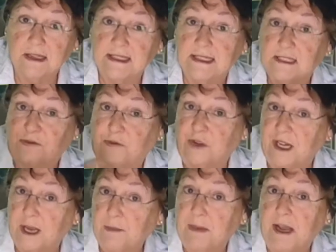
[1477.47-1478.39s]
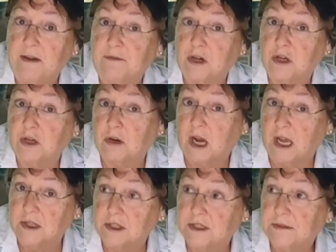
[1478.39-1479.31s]
that's freed up out of our
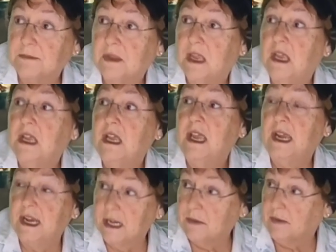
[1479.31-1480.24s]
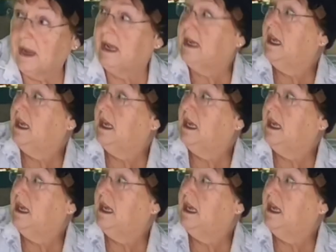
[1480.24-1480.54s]
garage. Anyway,